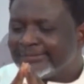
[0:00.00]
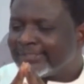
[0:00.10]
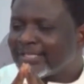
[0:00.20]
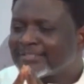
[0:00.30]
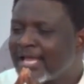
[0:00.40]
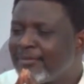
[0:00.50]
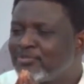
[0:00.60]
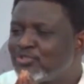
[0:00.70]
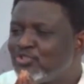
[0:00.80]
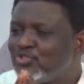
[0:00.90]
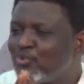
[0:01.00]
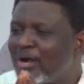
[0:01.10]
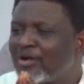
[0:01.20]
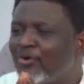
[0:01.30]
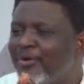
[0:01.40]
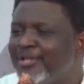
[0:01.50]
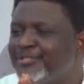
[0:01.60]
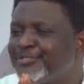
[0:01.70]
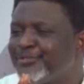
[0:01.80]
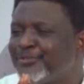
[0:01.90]
There are times you are
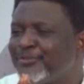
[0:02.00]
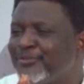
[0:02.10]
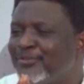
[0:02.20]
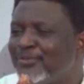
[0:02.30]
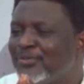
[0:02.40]
going to